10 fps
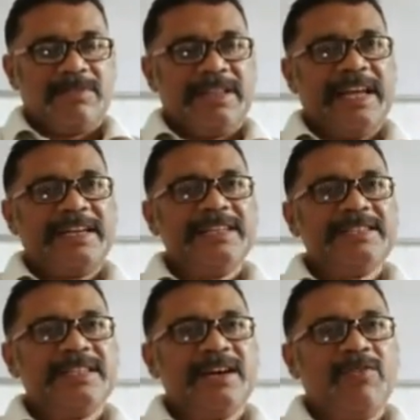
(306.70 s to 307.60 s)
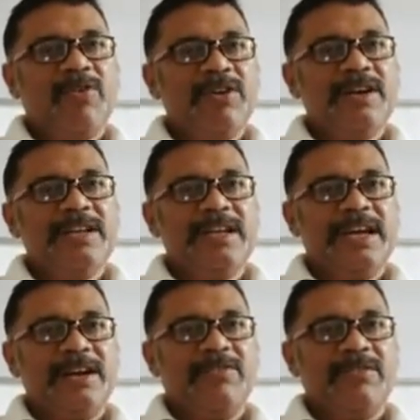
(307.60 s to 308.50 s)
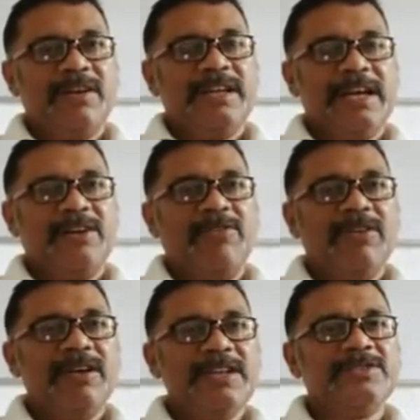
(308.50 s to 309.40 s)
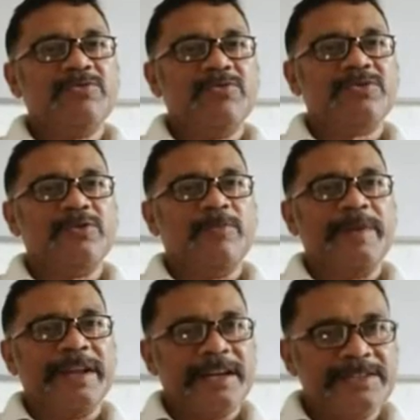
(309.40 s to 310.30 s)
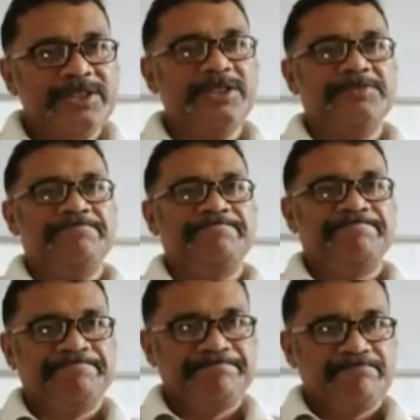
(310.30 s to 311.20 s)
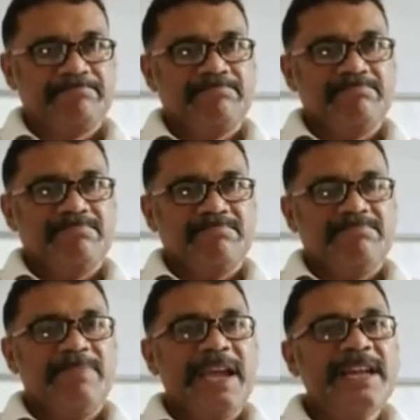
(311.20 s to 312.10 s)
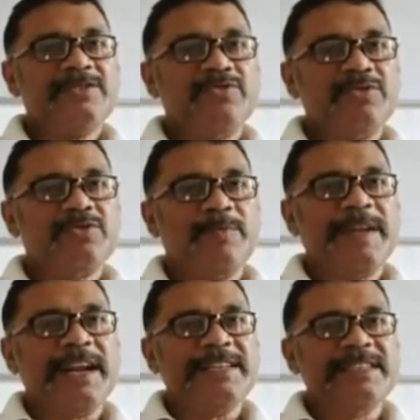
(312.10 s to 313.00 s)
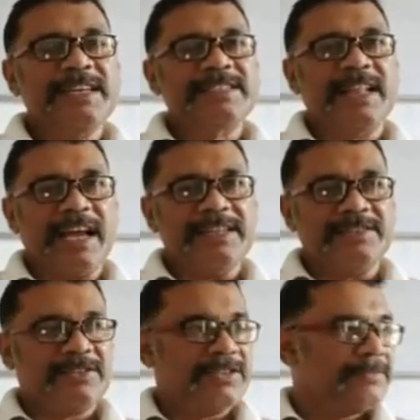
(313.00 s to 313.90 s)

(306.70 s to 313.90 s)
that is the only source of energy. Main source of energy is light.